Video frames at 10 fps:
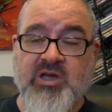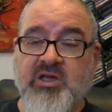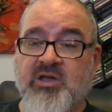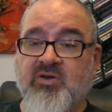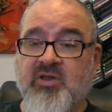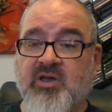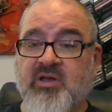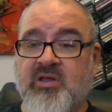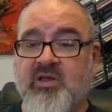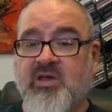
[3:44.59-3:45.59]

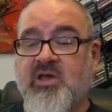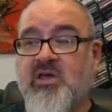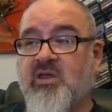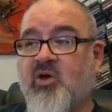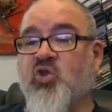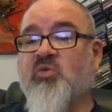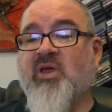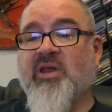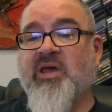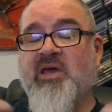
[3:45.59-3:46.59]
They
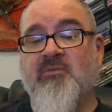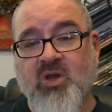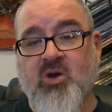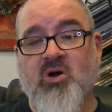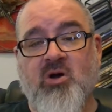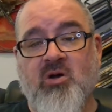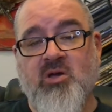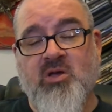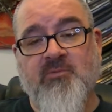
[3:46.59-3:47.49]
ultimately are